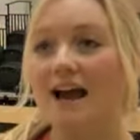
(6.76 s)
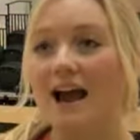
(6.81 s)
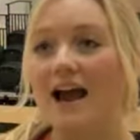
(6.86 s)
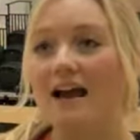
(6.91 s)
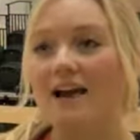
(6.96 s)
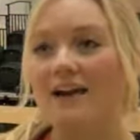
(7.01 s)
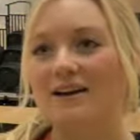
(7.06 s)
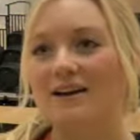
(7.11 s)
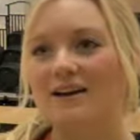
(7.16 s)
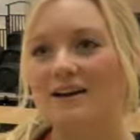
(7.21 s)

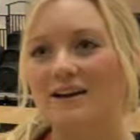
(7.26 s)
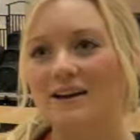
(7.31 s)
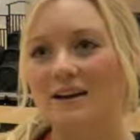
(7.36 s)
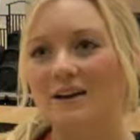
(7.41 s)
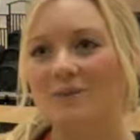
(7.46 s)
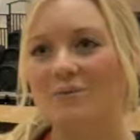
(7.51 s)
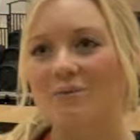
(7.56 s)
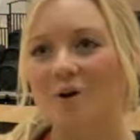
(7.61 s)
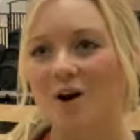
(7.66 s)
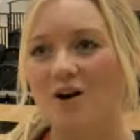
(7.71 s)
Yeah,
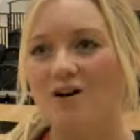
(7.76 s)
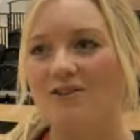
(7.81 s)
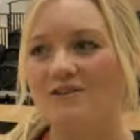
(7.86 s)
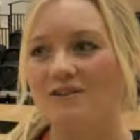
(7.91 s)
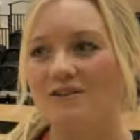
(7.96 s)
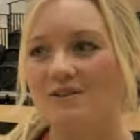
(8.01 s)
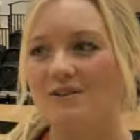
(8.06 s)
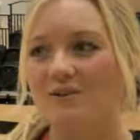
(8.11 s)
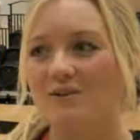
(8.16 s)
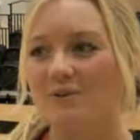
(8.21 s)
it
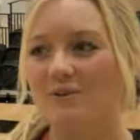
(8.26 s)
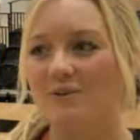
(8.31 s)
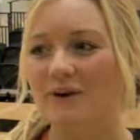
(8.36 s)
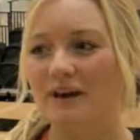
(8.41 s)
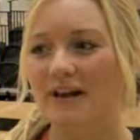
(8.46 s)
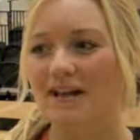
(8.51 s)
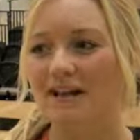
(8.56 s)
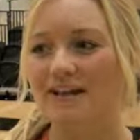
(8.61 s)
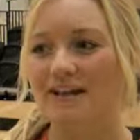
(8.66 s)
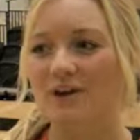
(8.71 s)
was.
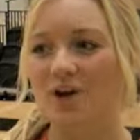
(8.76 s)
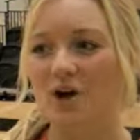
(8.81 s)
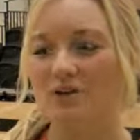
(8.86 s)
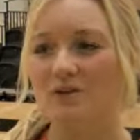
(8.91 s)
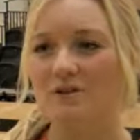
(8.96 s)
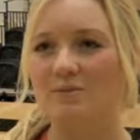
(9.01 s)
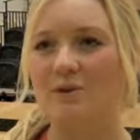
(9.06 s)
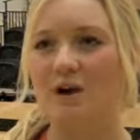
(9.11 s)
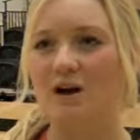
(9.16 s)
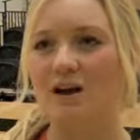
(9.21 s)
We got
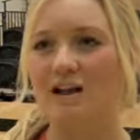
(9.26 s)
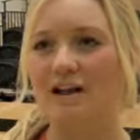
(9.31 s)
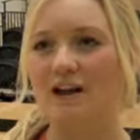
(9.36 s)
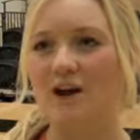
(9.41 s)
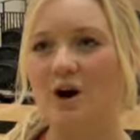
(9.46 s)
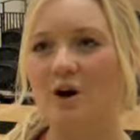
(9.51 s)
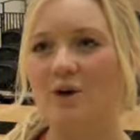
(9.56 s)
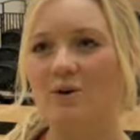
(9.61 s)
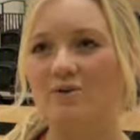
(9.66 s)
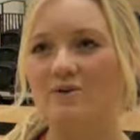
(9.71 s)
some early
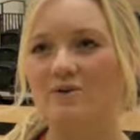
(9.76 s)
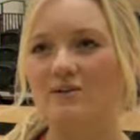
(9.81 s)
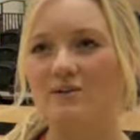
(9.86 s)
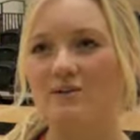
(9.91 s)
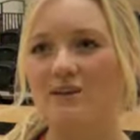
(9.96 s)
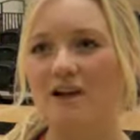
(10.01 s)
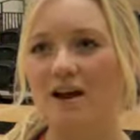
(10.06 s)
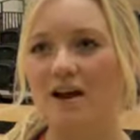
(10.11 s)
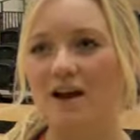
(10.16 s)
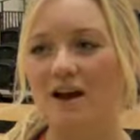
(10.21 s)
goals,